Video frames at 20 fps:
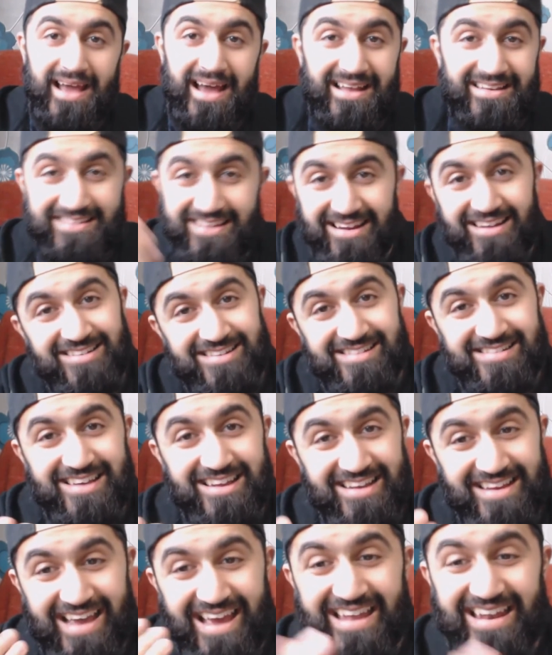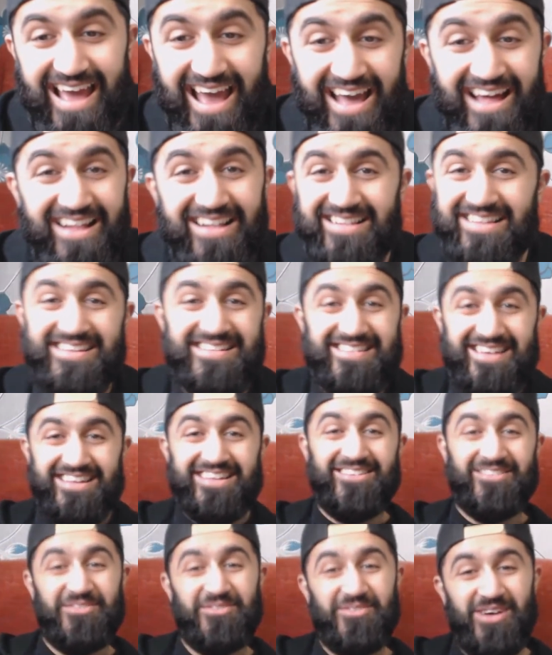and Genos is going to get an L, he's going
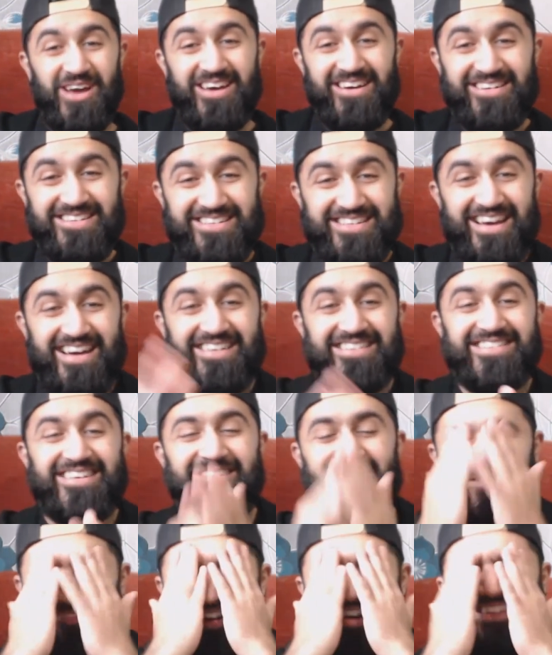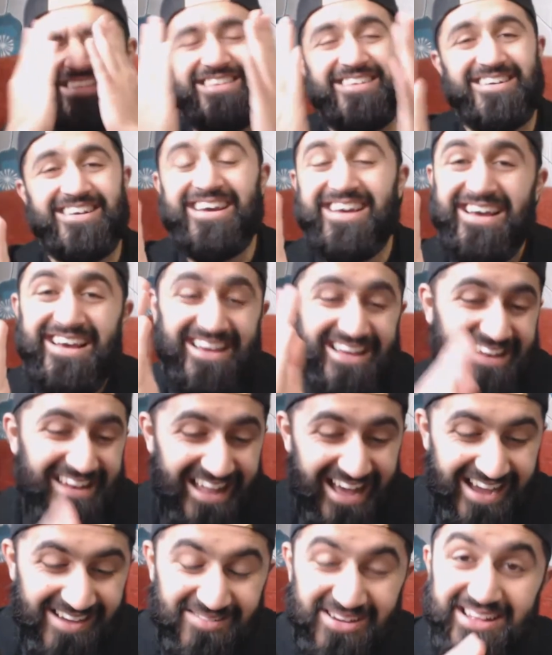to lose. I was like, what the?
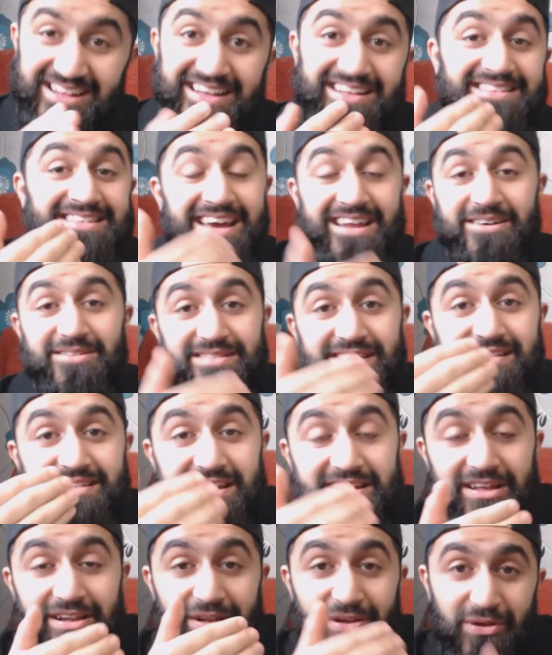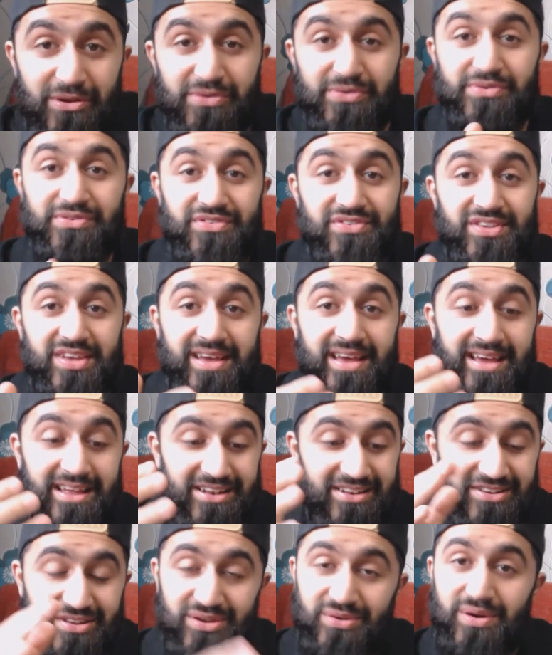Now, Genos is going to lose
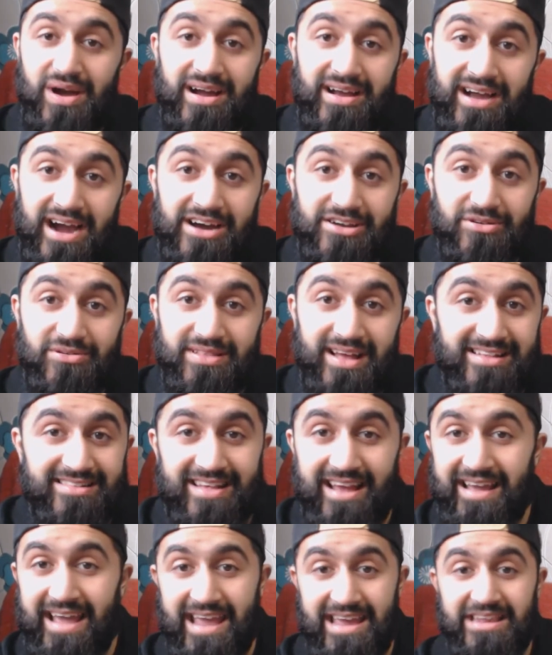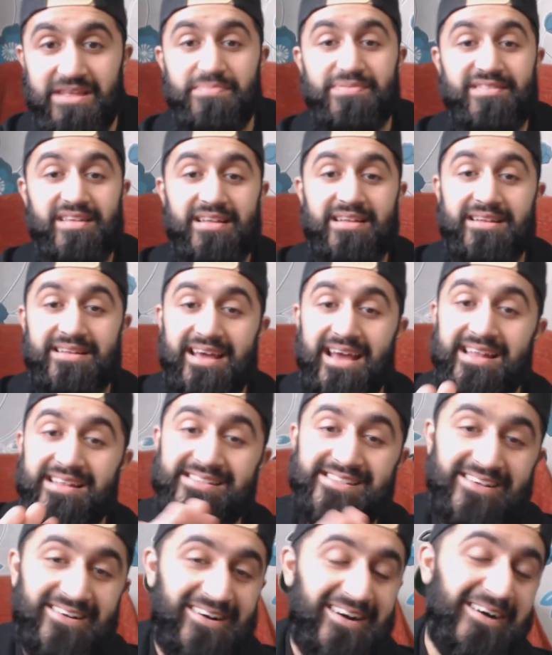to a Garo that's like 80% dead.
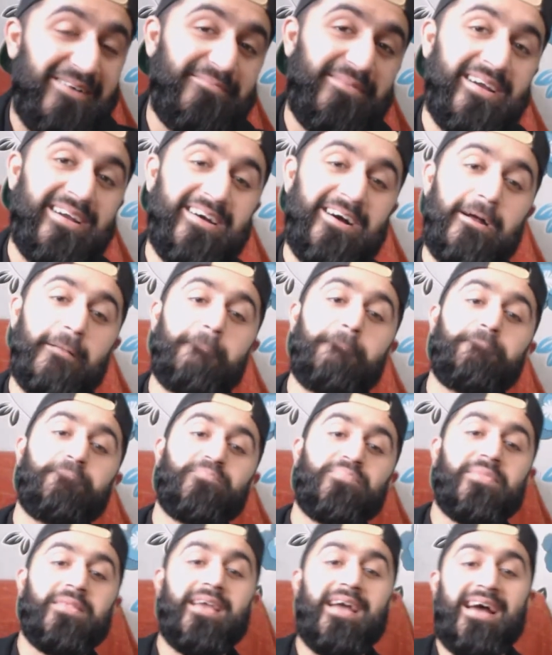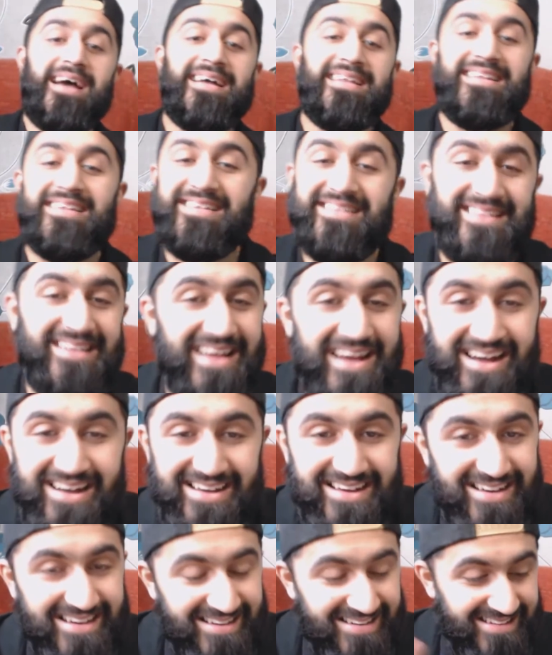So, oh my god. And yeah,
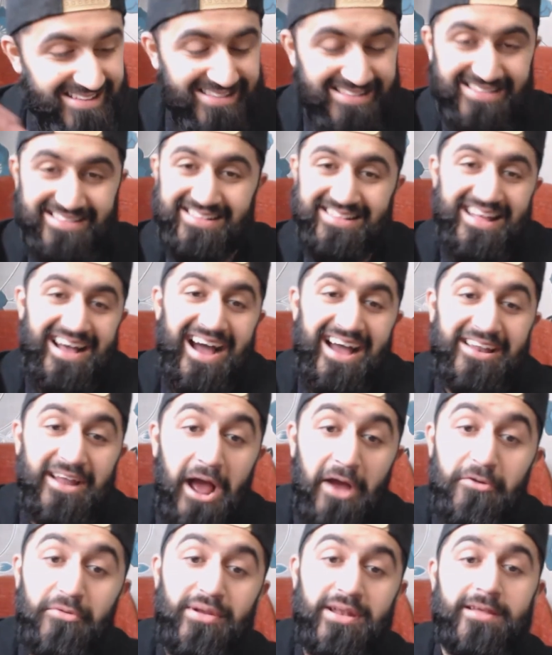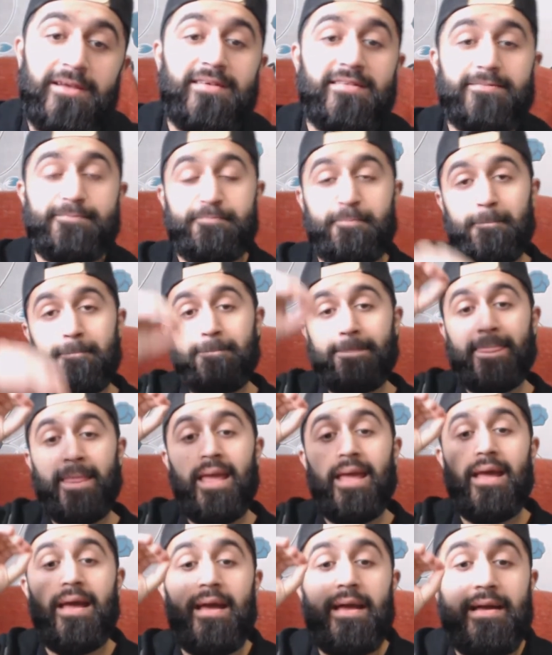so I really, because
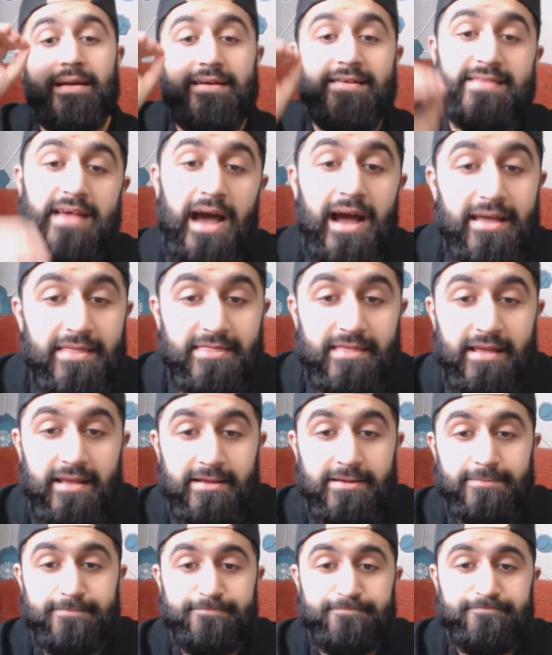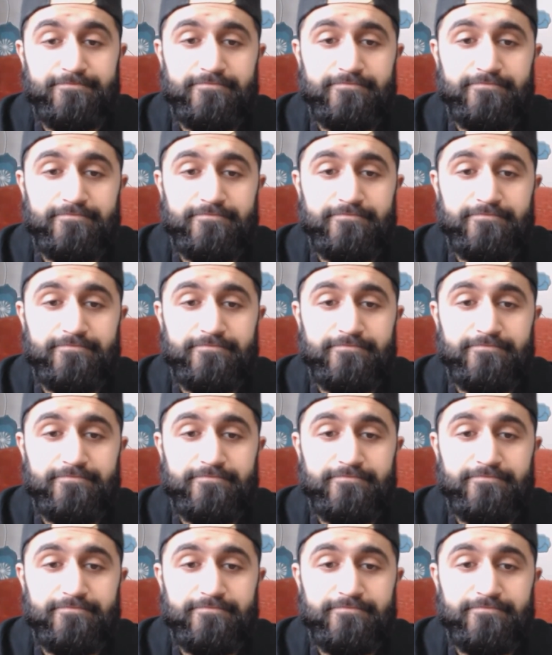I think,